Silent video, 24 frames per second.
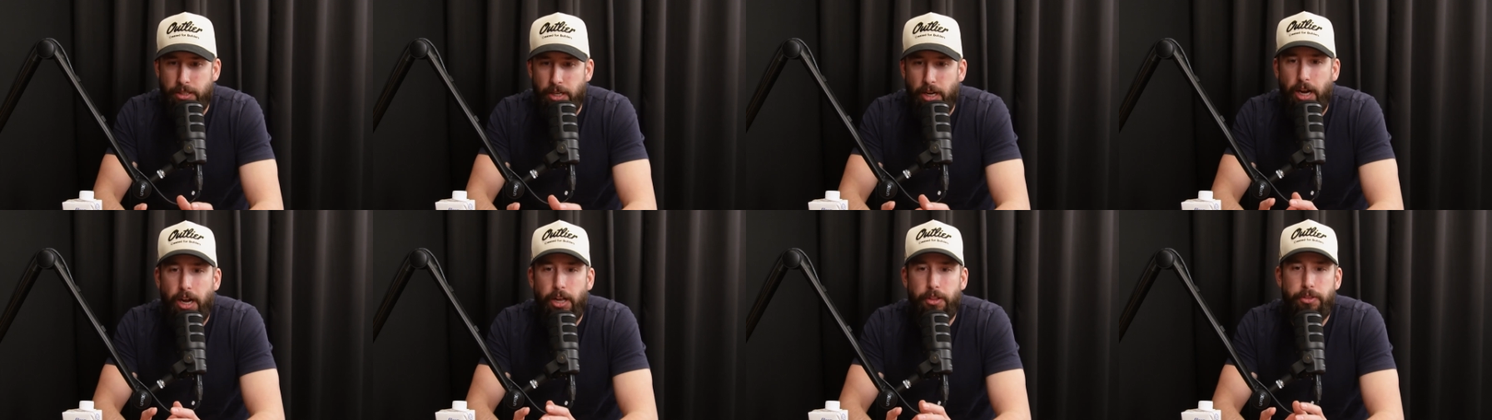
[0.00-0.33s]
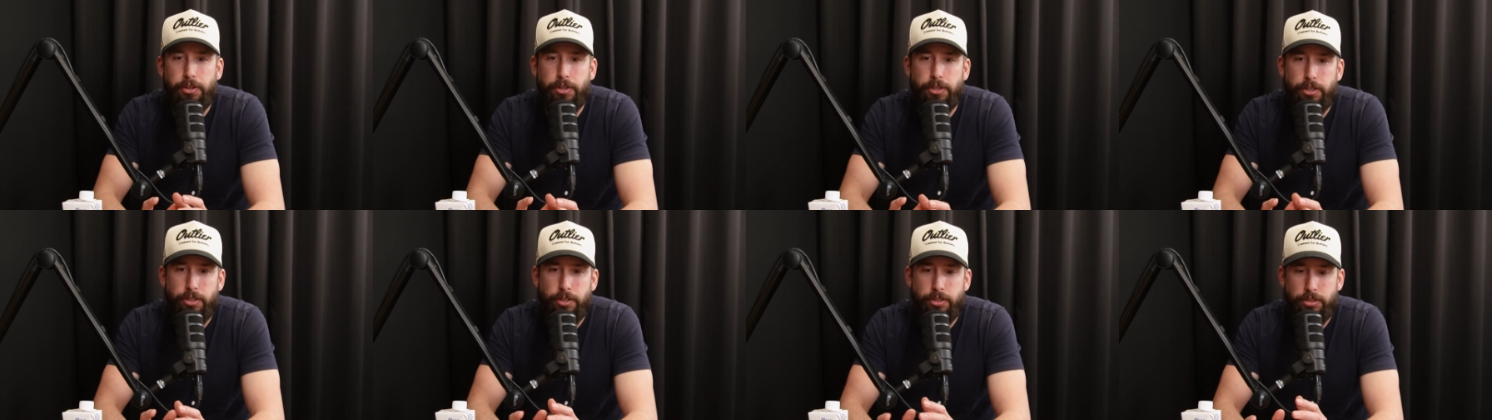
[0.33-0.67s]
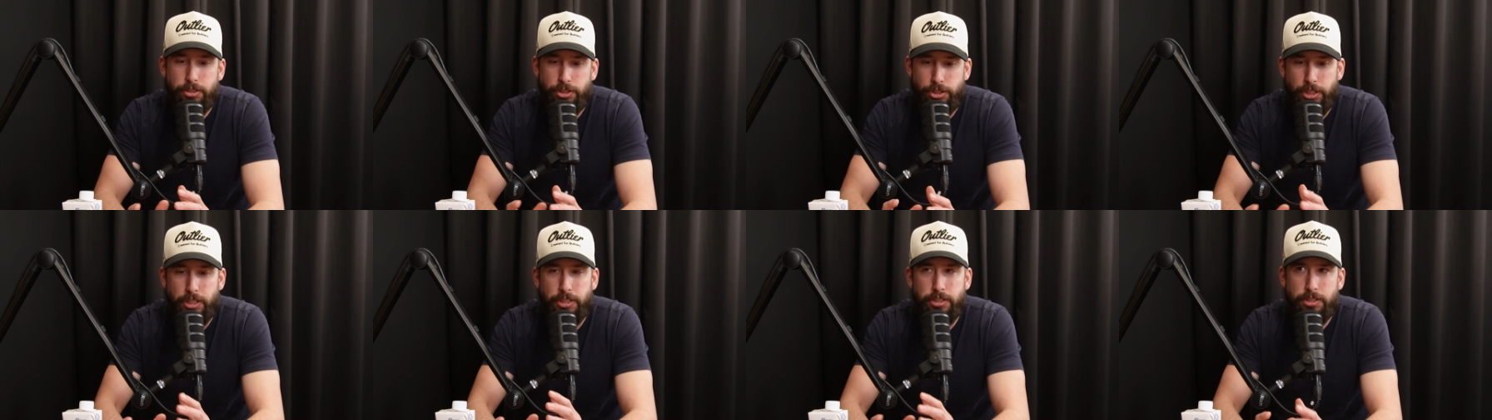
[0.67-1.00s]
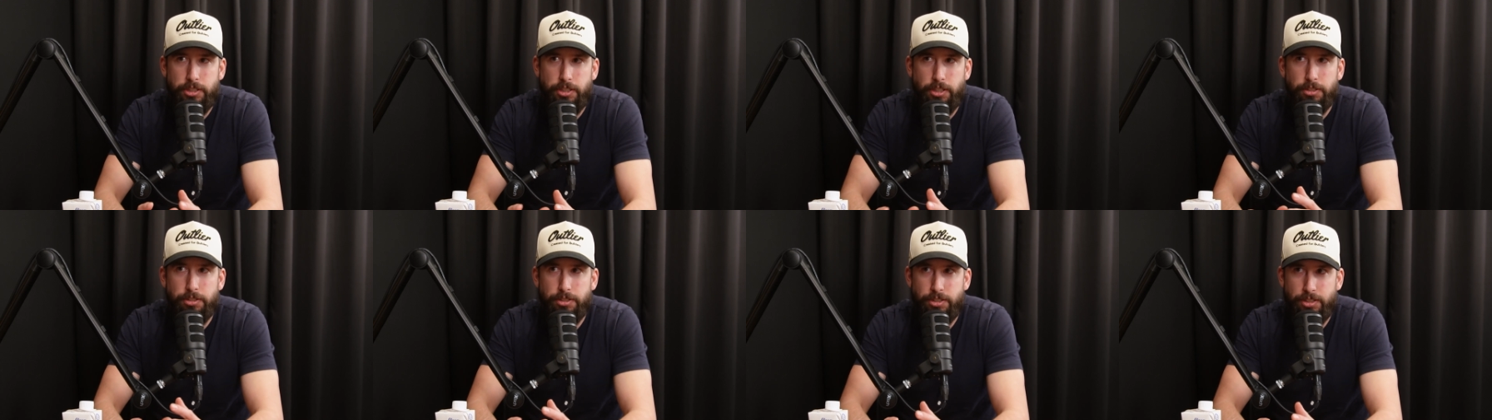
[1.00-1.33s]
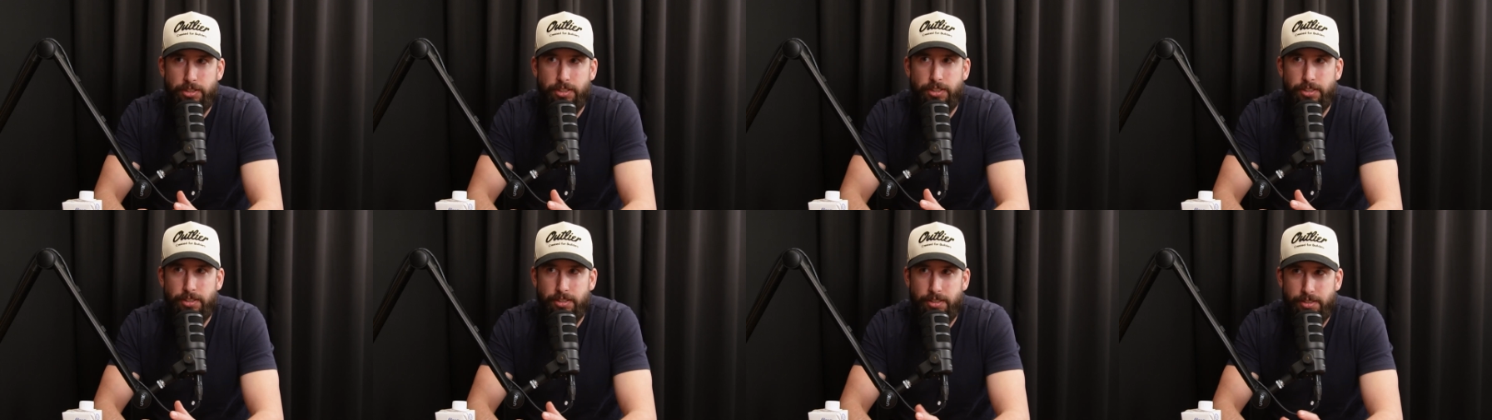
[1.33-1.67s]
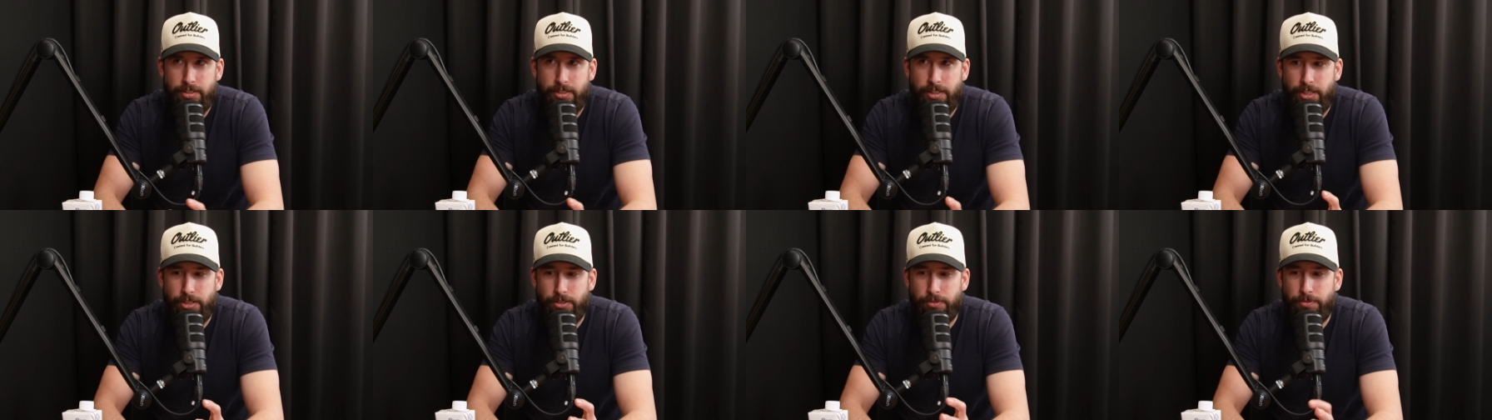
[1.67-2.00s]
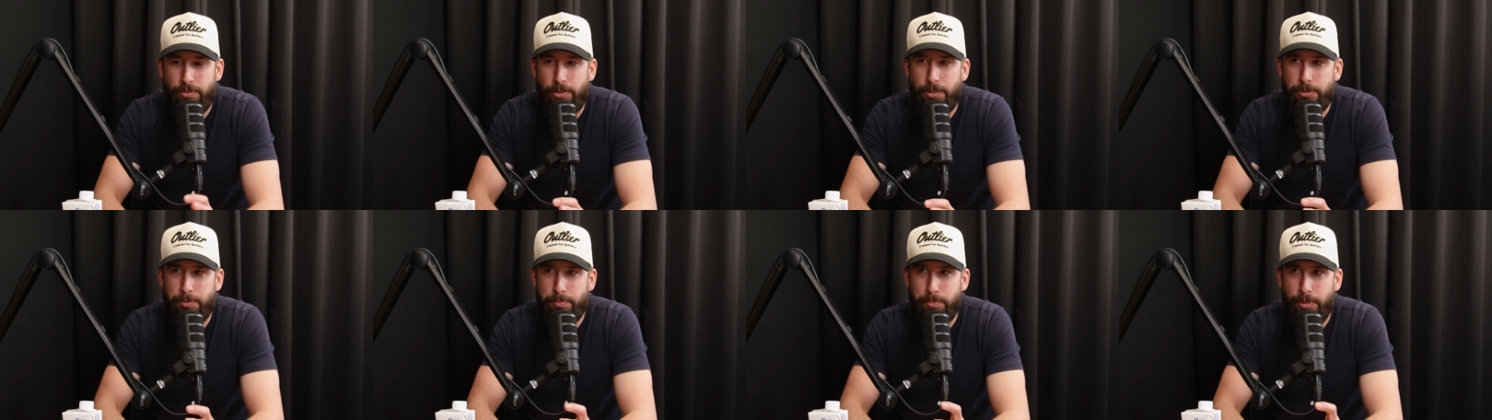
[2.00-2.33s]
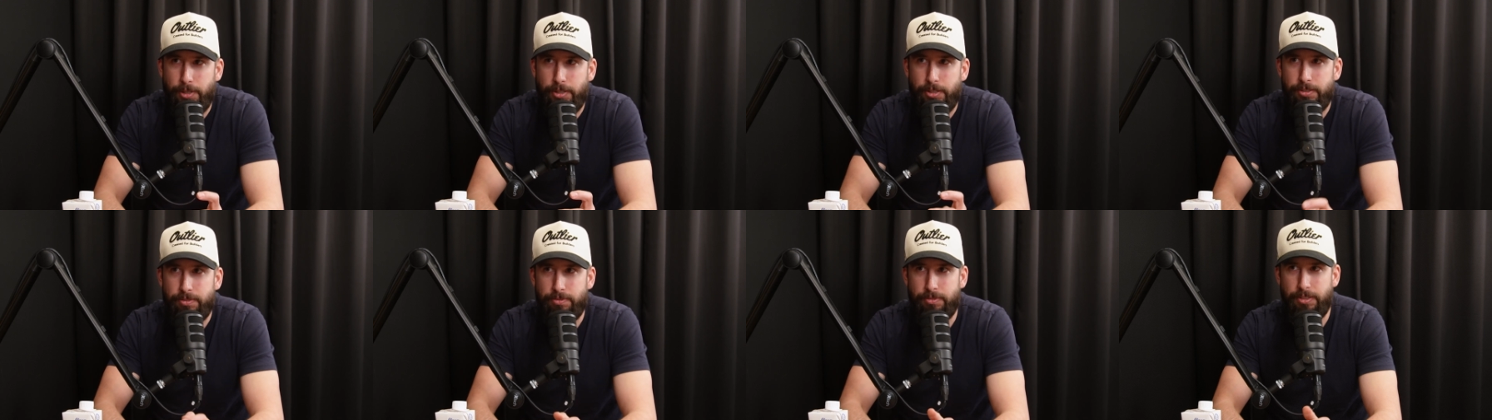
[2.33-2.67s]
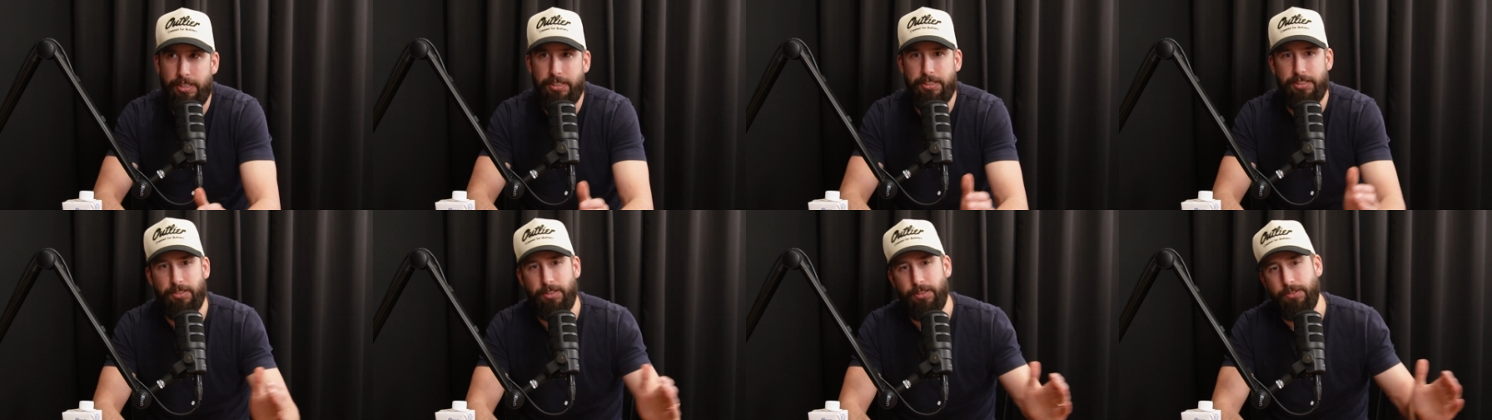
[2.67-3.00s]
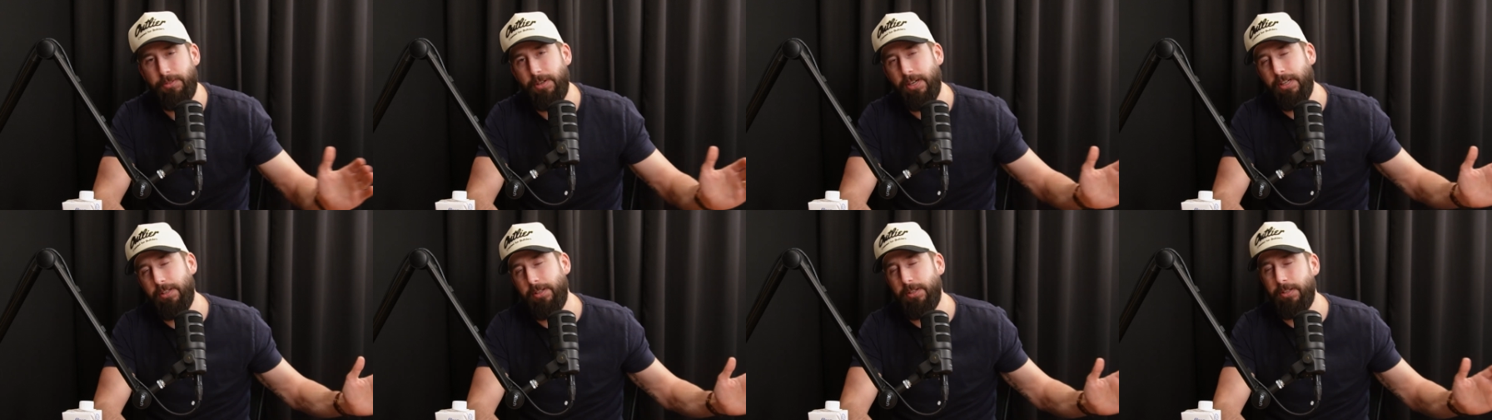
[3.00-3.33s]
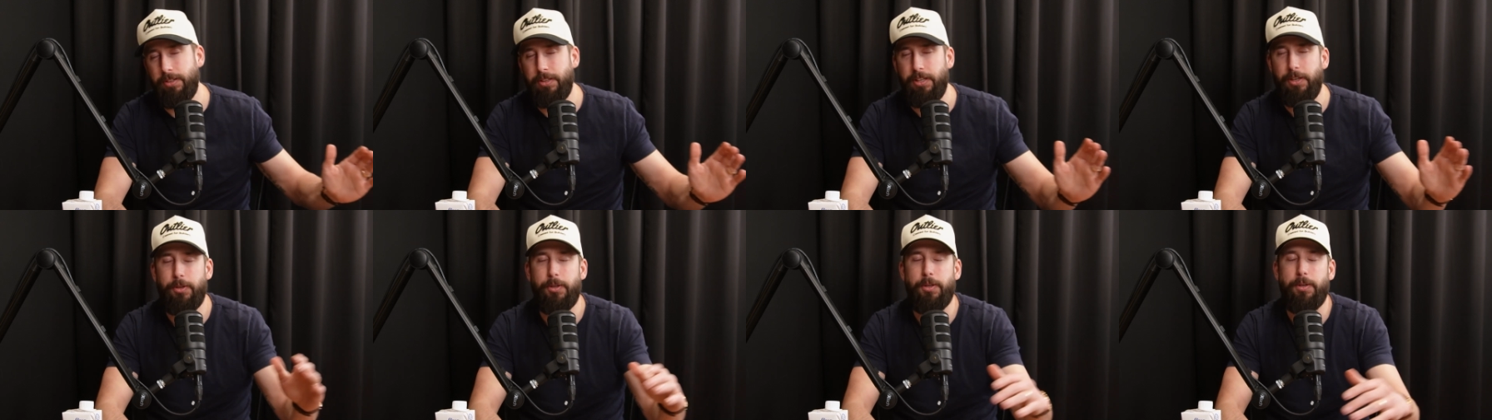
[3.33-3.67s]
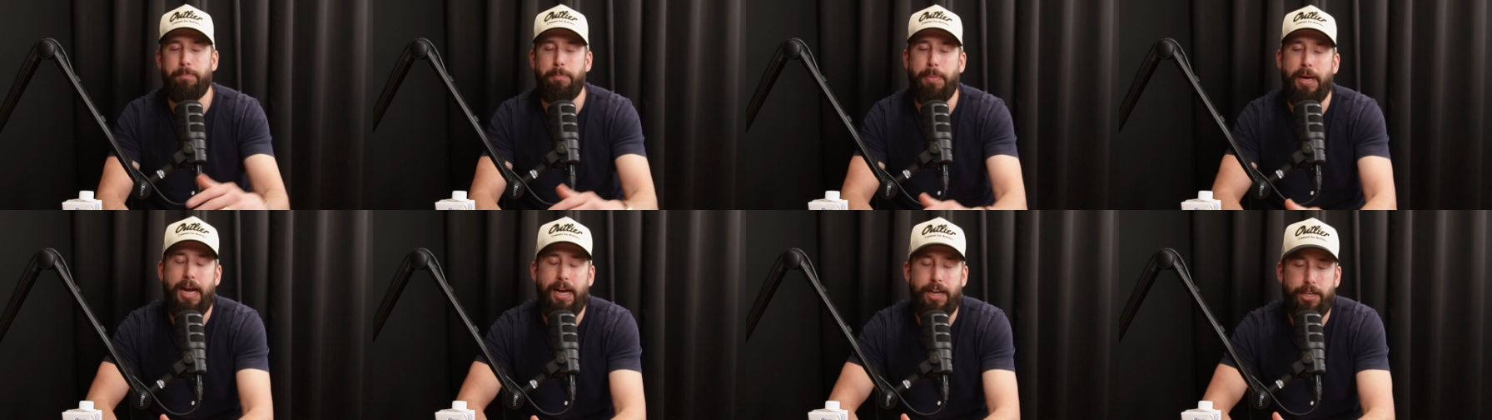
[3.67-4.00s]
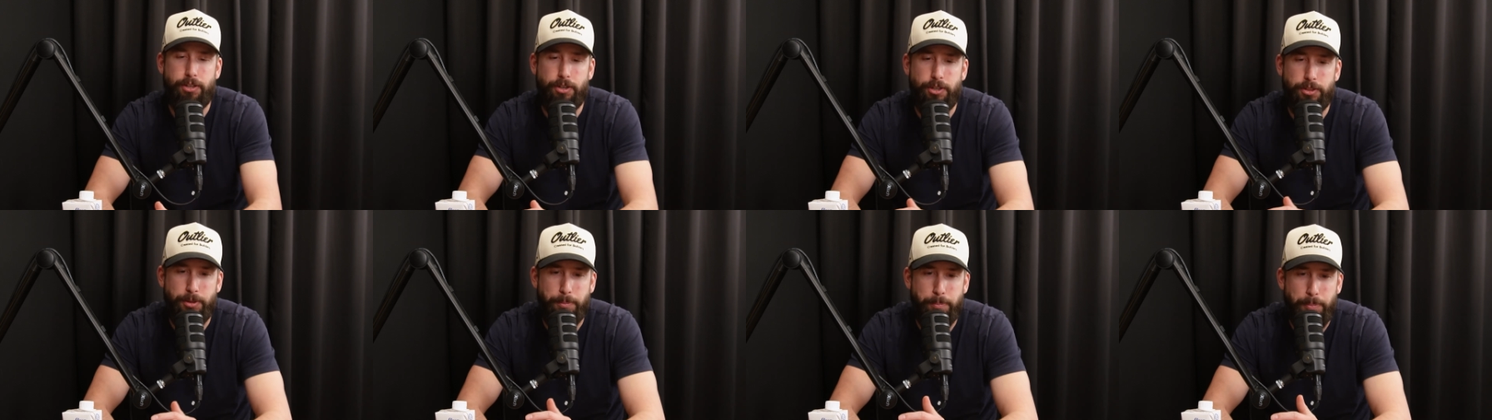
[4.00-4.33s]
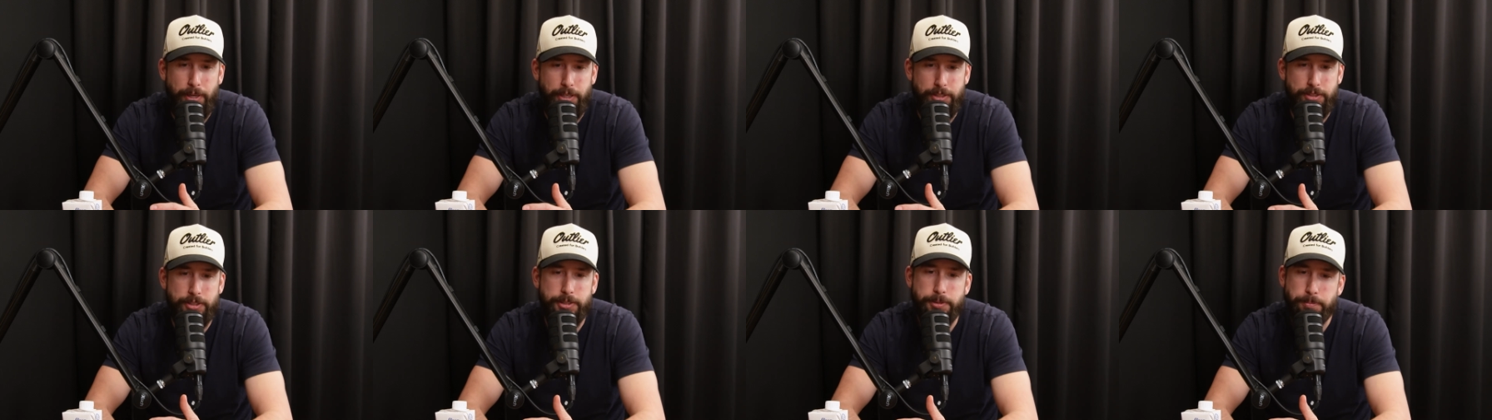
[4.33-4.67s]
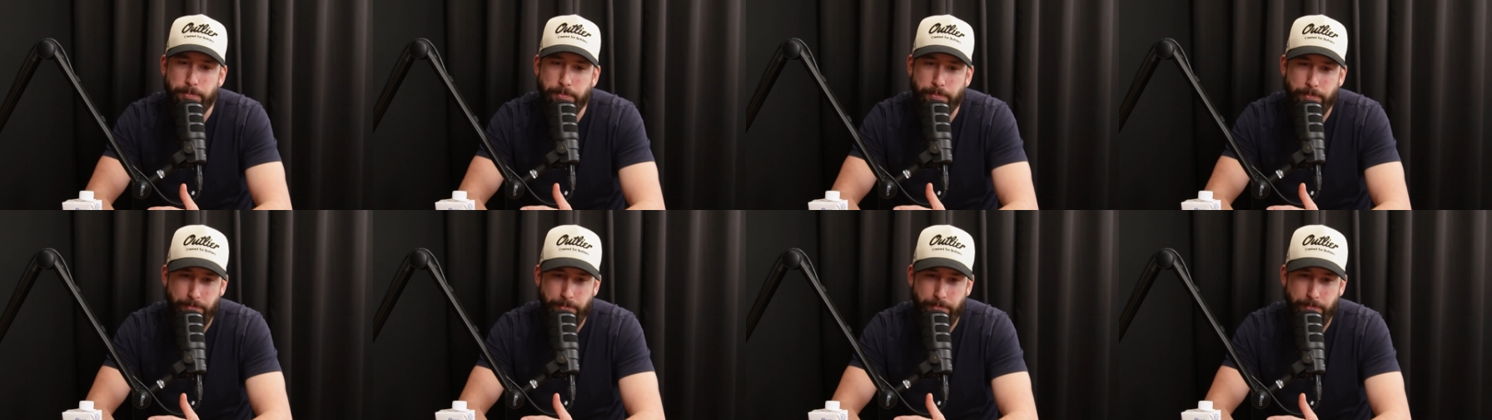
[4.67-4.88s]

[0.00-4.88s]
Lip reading: other shit starts to kind of fall apart, right? So if I think back on the month,